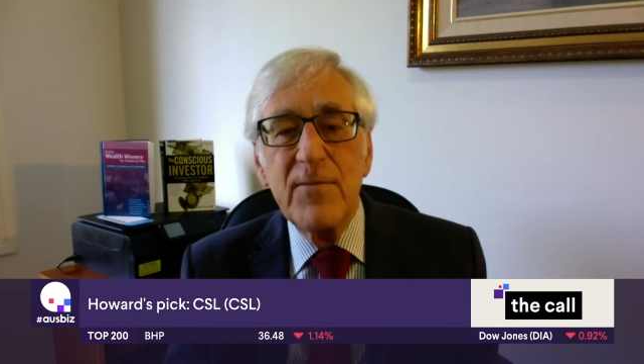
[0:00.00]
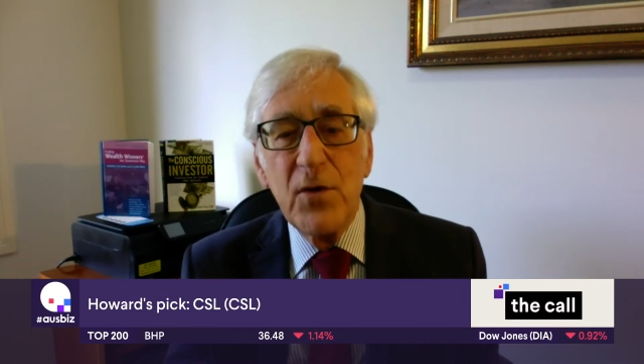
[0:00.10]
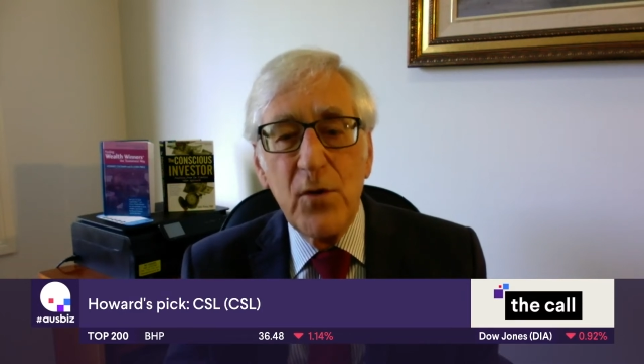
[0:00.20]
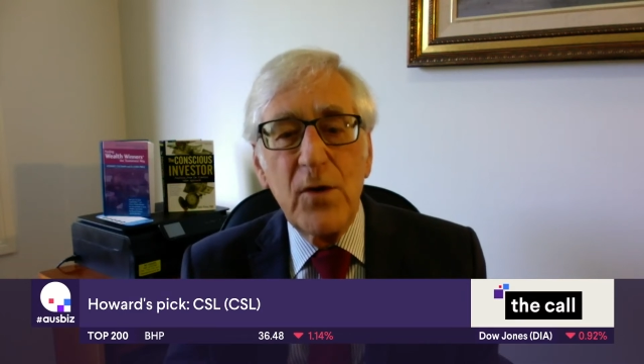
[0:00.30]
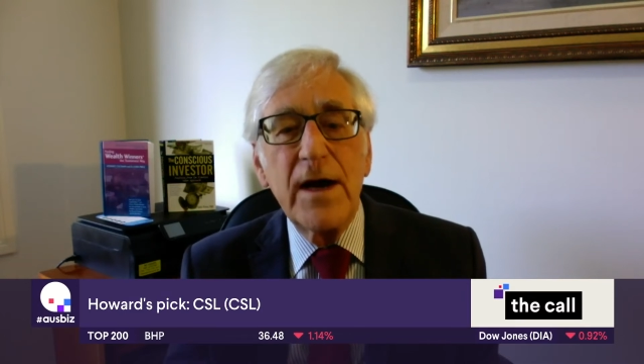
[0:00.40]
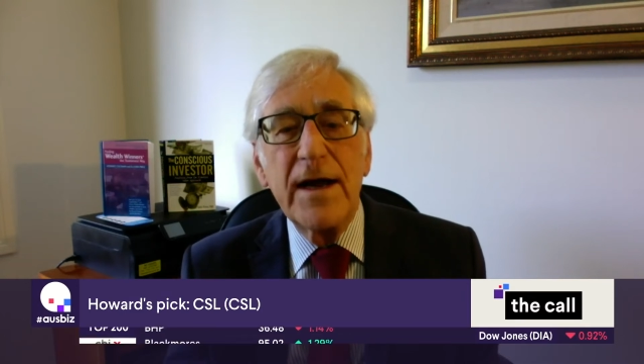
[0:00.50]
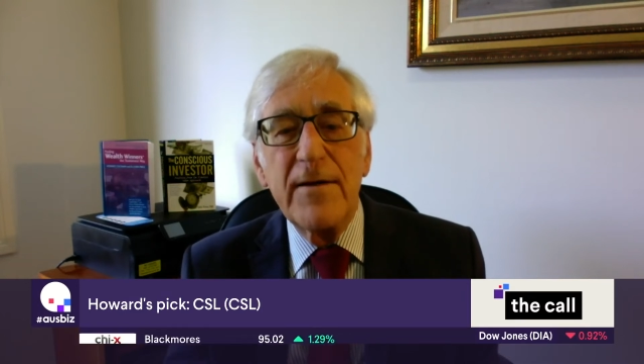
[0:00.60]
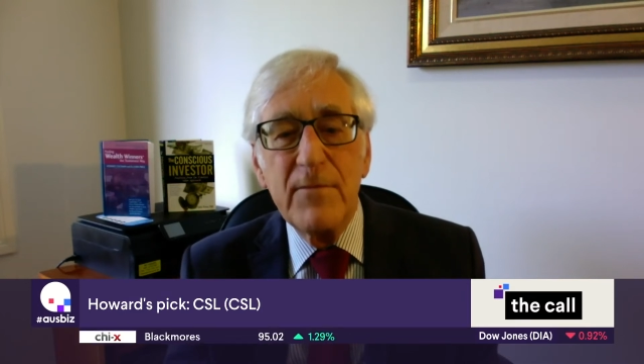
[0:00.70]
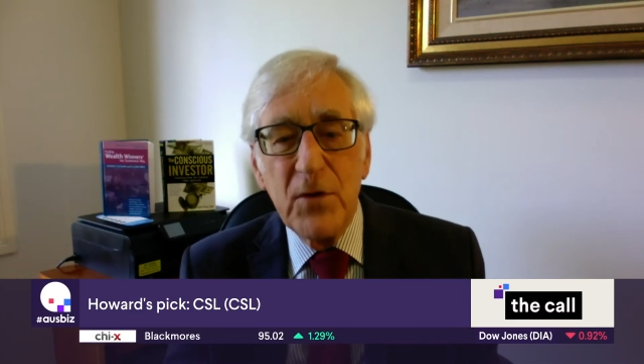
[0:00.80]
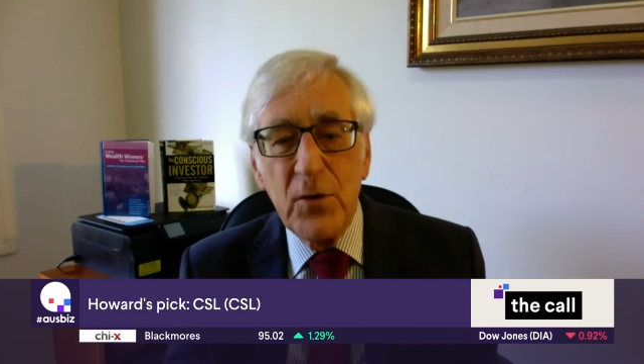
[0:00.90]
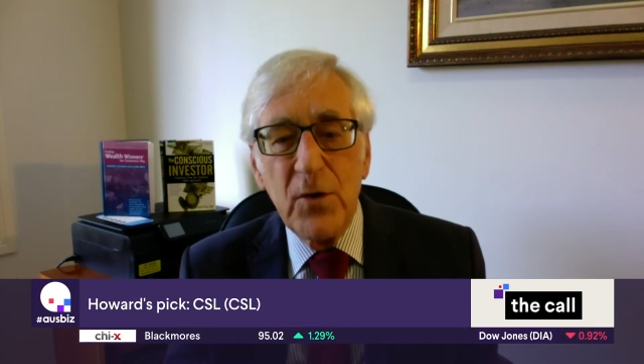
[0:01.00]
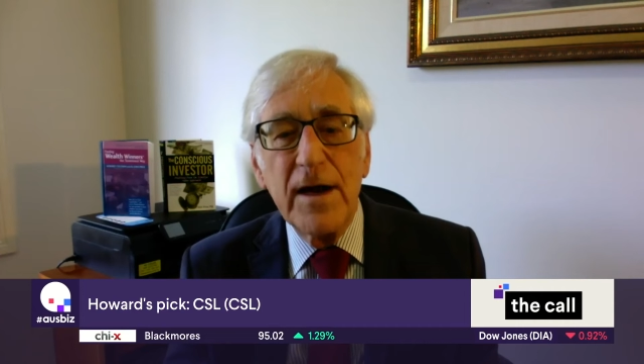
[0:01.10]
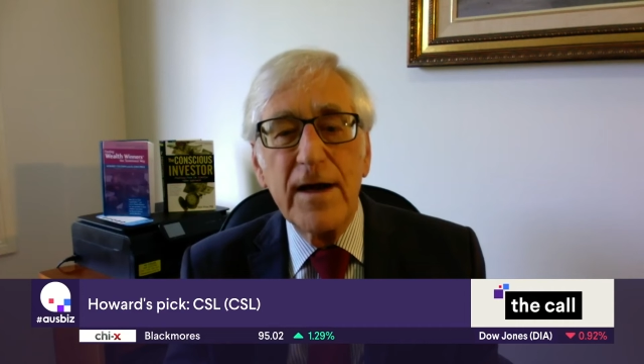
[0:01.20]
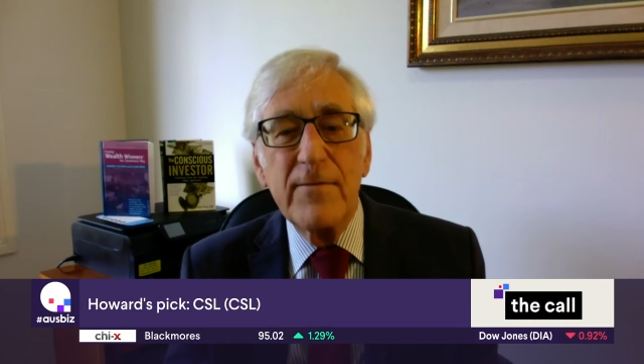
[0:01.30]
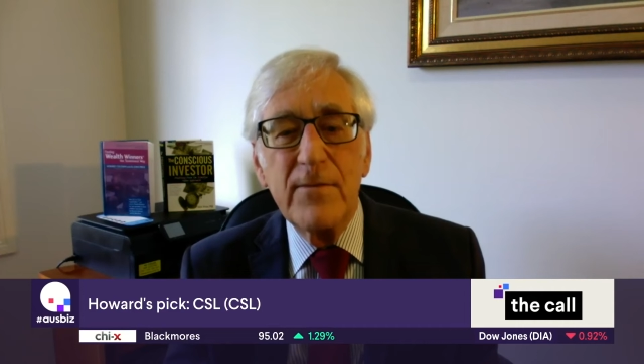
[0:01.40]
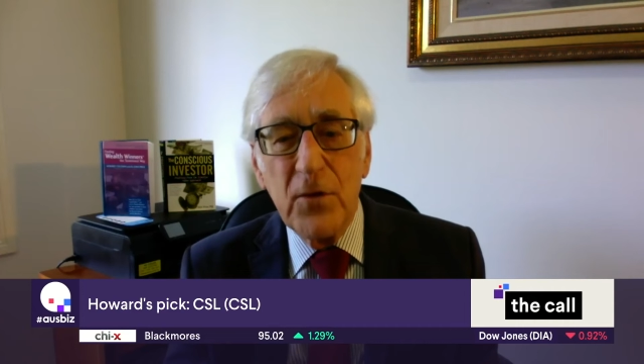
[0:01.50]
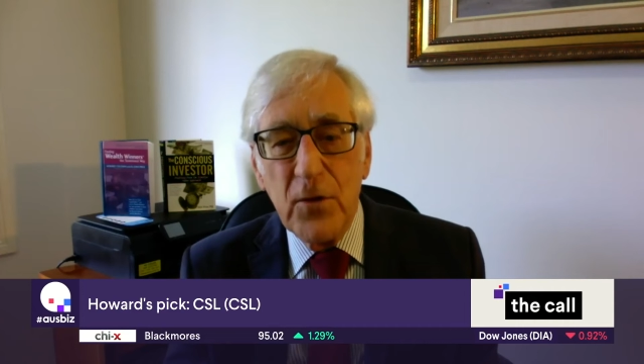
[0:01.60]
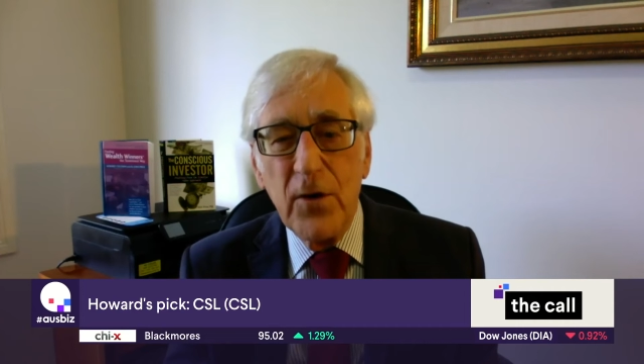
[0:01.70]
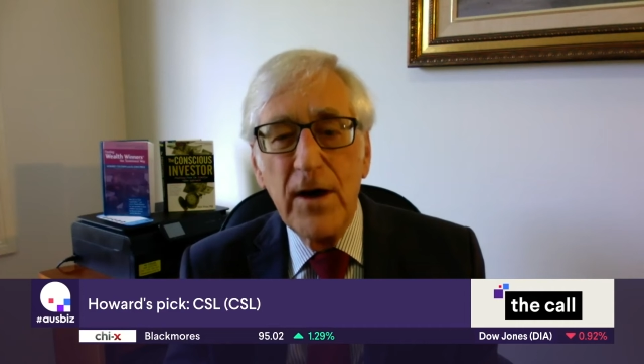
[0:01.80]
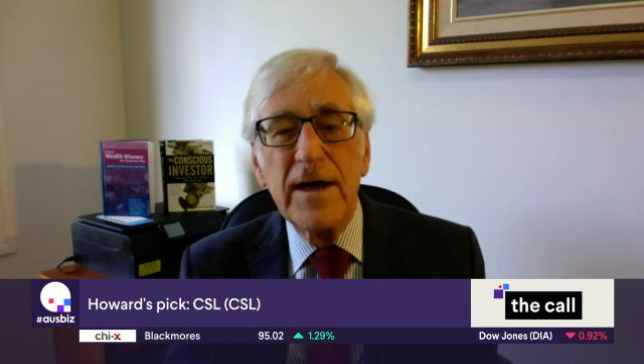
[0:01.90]
more and more and
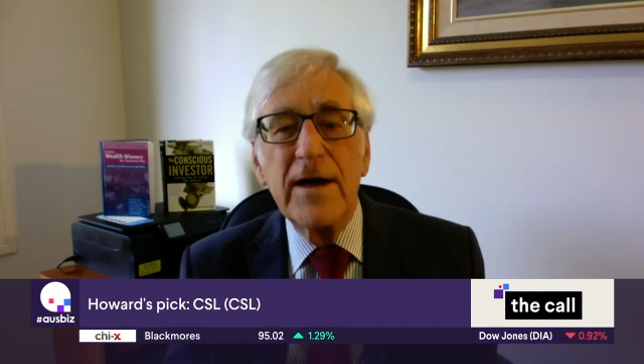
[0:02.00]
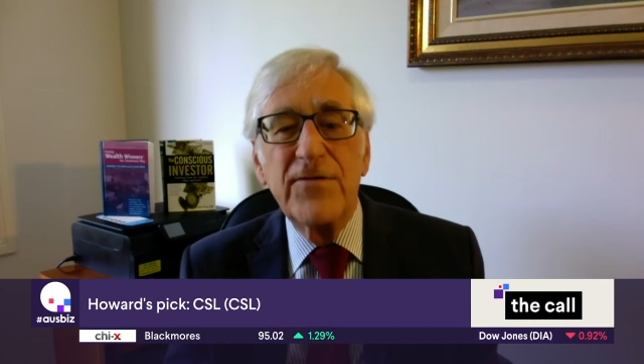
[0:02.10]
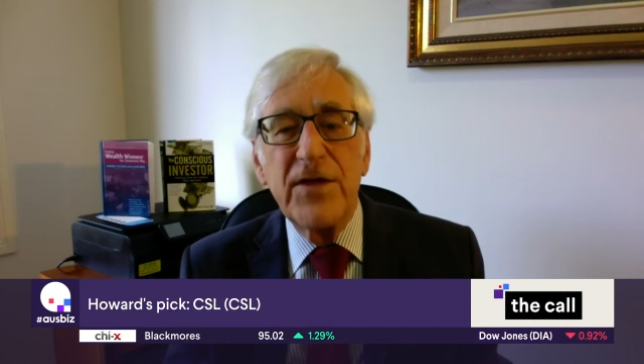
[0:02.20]
more